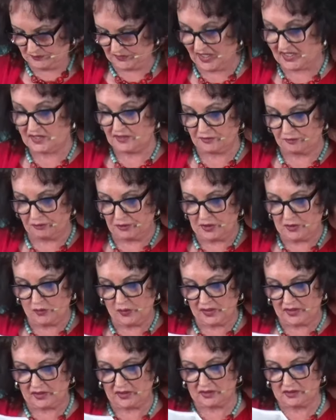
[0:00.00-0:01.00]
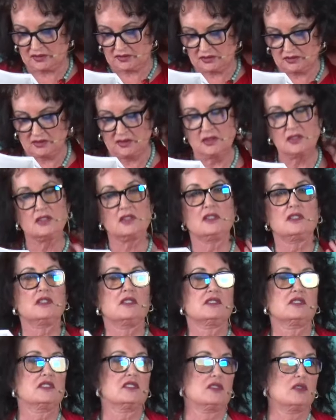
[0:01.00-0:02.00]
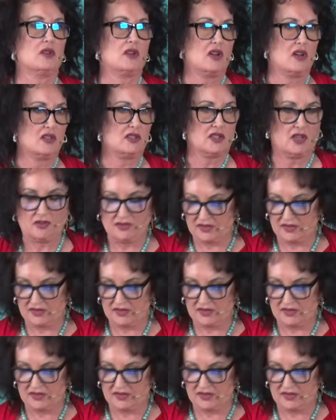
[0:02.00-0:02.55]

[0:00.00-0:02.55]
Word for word: its free will to so called all